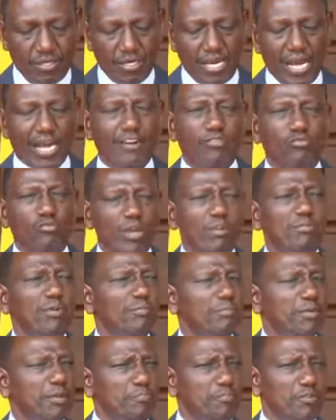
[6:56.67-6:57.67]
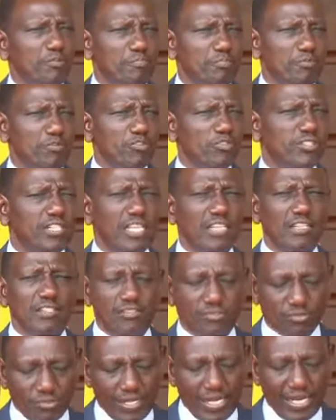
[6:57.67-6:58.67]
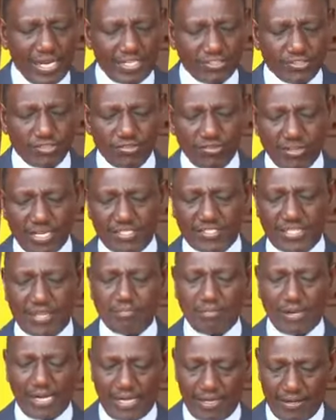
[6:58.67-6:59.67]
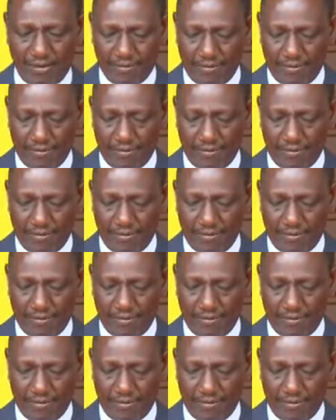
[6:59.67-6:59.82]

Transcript: and we will be proposing to the National Assembly